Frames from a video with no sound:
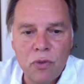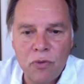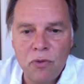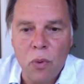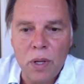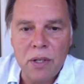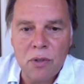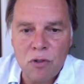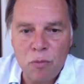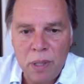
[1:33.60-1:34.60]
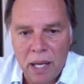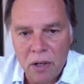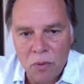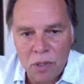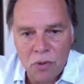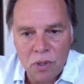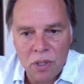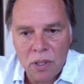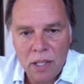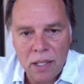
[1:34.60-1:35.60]
4 years of piano when you were a little
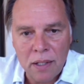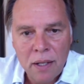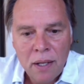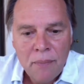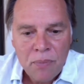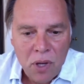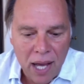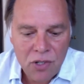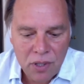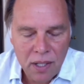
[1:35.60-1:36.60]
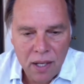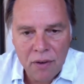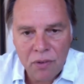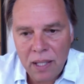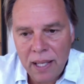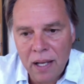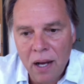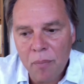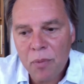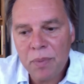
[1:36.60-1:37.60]
kid, actually have a leg
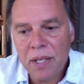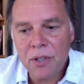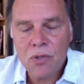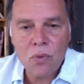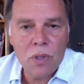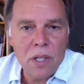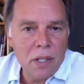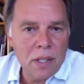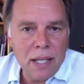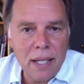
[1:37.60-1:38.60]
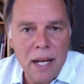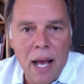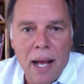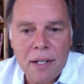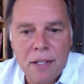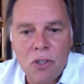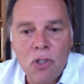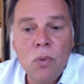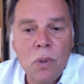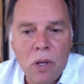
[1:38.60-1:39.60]
up, because in acting, you
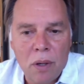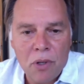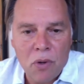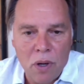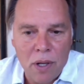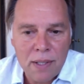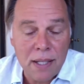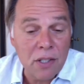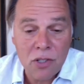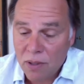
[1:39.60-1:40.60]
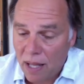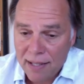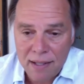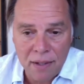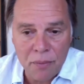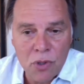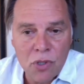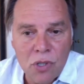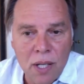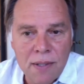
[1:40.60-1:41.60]
will come across, and just last night we we're
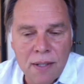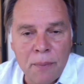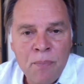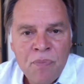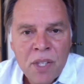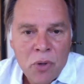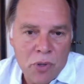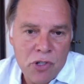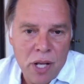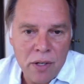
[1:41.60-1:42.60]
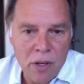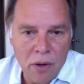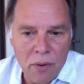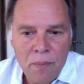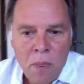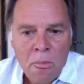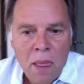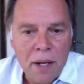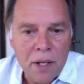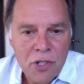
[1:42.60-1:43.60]
discussing crescendo
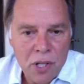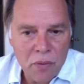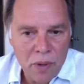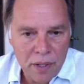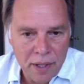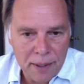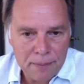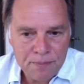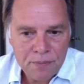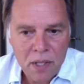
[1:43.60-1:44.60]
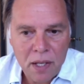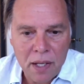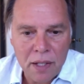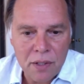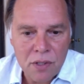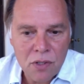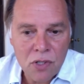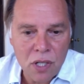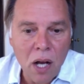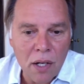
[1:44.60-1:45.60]
and accelerende and
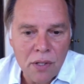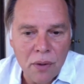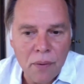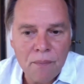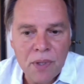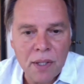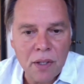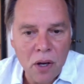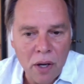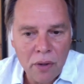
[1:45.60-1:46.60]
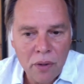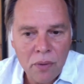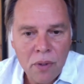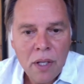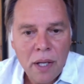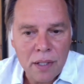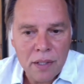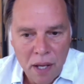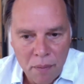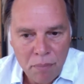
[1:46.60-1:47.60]
staccato and legato and
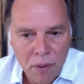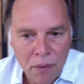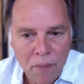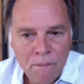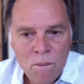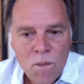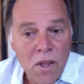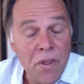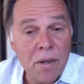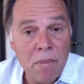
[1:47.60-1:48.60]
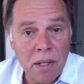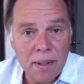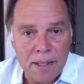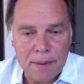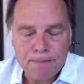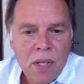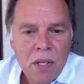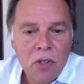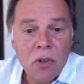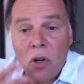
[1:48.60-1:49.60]
tempo and then melody.
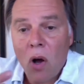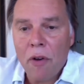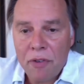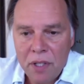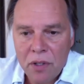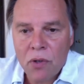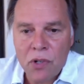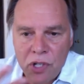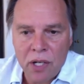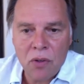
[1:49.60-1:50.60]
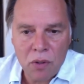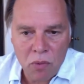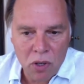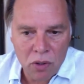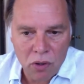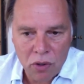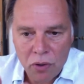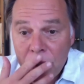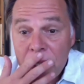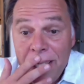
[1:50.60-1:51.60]
You're going to often hear crescendo the monologue
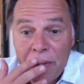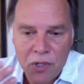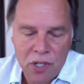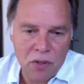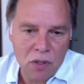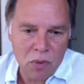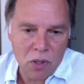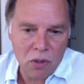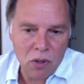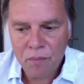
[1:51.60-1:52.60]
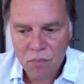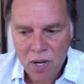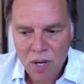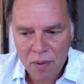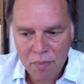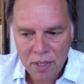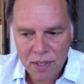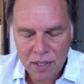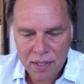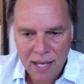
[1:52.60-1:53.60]
or decrescendo the monologue. Brad Pitt
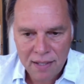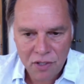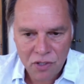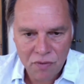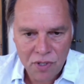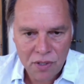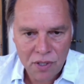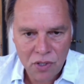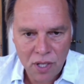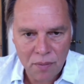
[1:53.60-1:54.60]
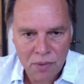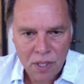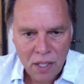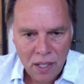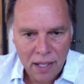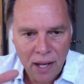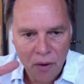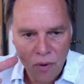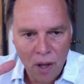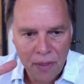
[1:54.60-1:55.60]
in Assassination of Jesse James, and how
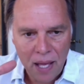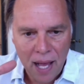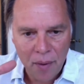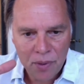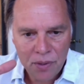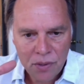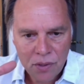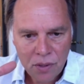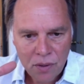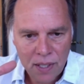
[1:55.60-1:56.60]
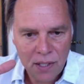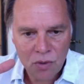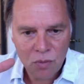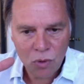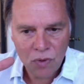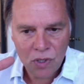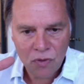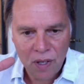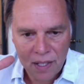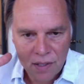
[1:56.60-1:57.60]
nothing happens and he doesn't move his
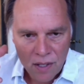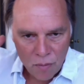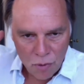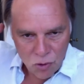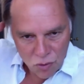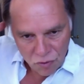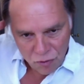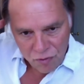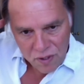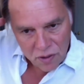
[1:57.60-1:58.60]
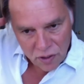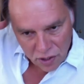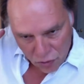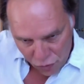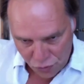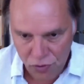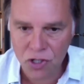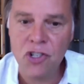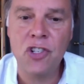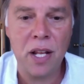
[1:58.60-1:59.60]
face, but you can feel a
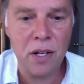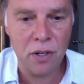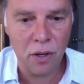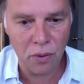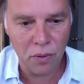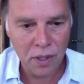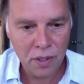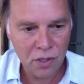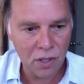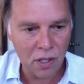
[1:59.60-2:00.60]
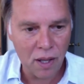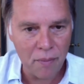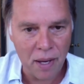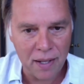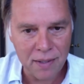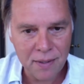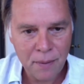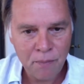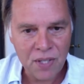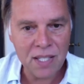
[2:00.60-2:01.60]
crescendo to the climax.
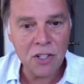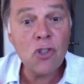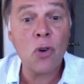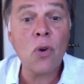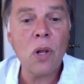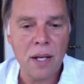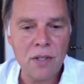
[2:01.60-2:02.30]
It's an internalized